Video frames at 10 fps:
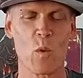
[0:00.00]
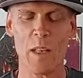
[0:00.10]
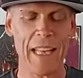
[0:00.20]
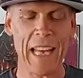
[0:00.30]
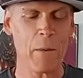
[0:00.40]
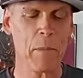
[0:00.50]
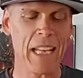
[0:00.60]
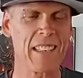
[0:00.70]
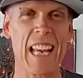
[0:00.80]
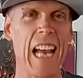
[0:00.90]
hit me
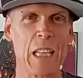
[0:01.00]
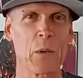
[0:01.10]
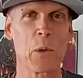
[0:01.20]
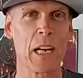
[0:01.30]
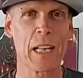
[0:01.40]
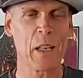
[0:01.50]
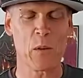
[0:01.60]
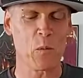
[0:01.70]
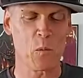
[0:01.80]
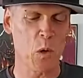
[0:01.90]
exactly where
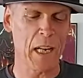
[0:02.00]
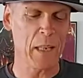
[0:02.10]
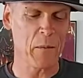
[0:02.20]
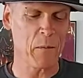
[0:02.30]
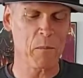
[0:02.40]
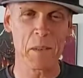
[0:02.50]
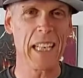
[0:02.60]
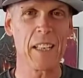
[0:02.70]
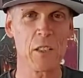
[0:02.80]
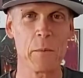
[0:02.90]
I
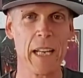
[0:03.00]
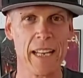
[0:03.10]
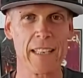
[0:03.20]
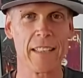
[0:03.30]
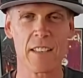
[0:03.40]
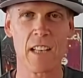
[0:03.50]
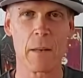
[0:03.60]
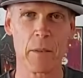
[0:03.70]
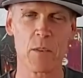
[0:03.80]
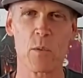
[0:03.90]
needed to be hit at this
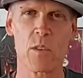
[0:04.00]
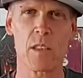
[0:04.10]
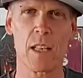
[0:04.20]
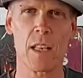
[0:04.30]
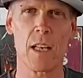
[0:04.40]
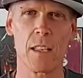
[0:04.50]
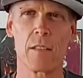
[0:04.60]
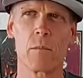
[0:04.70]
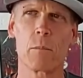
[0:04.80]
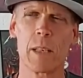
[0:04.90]
time. This was
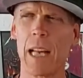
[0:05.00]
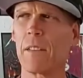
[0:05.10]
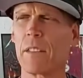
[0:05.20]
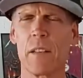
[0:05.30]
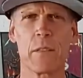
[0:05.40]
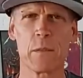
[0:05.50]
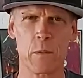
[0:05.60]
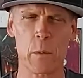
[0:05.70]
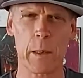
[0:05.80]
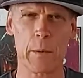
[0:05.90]
kind of different
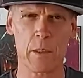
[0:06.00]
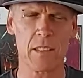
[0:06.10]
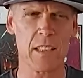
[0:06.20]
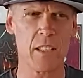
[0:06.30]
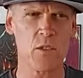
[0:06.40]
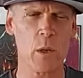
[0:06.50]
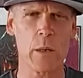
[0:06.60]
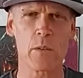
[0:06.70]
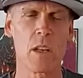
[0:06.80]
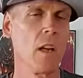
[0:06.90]
from what I was listening to.
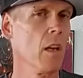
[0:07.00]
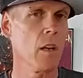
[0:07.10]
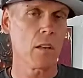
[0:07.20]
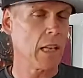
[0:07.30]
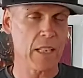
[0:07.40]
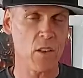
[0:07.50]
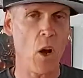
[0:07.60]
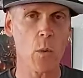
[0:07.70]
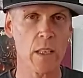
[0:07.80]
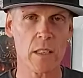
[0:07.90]
I was, as
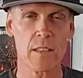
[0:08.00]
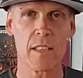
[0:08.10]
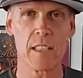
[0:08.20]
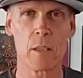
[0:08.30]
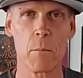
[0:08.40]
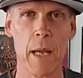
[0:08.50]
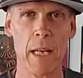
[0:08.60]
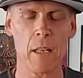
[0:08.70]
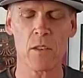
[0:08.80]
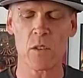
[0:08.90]
always, listening to
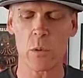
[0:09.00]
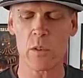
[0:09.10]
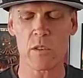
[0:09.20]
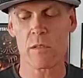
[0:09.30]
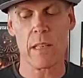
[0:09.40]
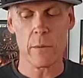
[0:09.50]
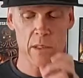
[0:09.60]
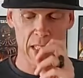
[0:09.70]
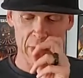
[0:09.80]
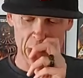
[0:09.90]
metal, so it
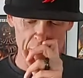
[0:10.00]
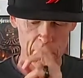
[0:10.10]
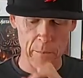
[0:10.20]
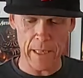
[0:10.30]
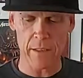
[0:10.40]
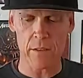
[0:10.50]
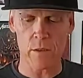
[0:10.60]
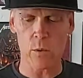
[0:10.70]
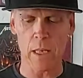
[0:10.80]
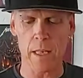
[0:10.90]
was different for me
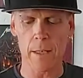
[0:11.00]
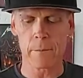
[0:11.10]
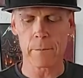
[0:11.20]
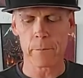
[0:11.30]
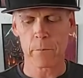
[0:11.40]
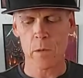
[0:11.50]
to